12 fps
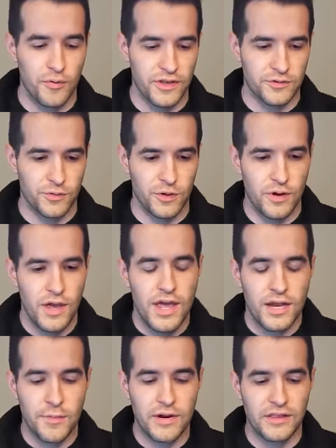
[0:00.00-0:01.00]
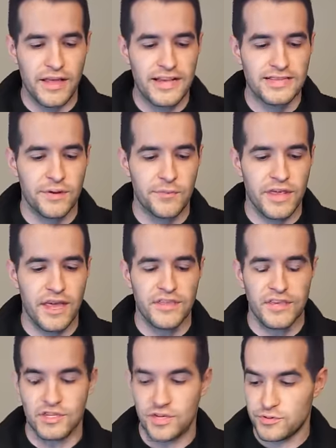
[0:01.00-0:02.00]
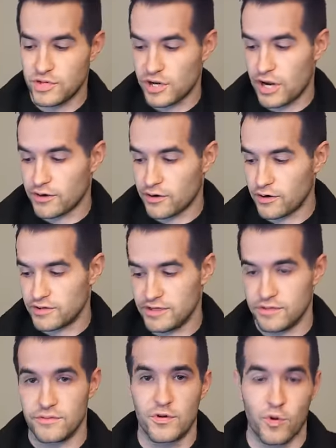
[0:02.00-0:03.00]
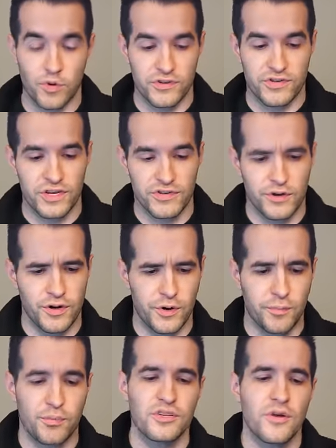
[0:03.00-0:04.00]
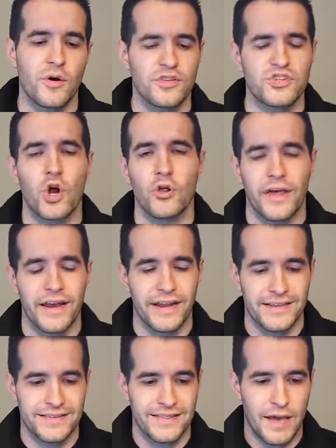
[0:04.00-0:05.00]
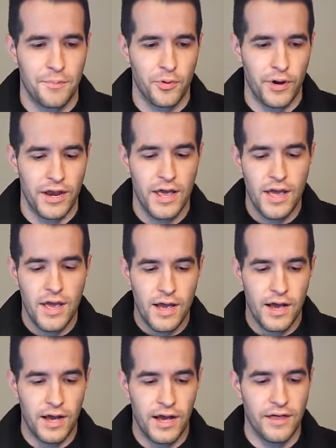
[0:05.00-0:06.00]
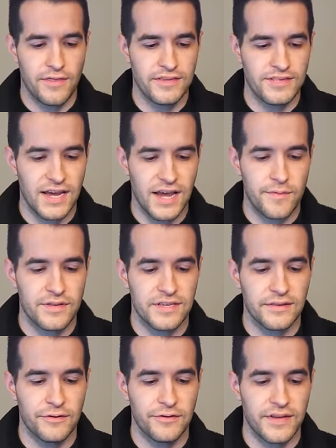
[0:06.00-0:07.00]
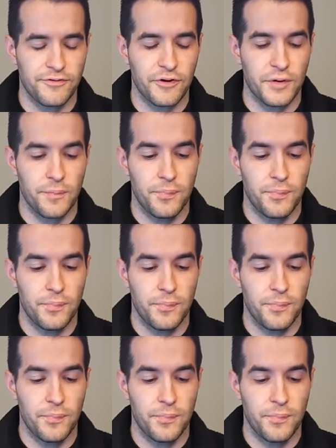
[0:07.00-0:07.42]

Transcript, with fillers: in this one compared to last time when they had the Egyptian God Starlight cards in Quarter Century or, or Starlight, I guess, at that point. Uh, this time it's a little different,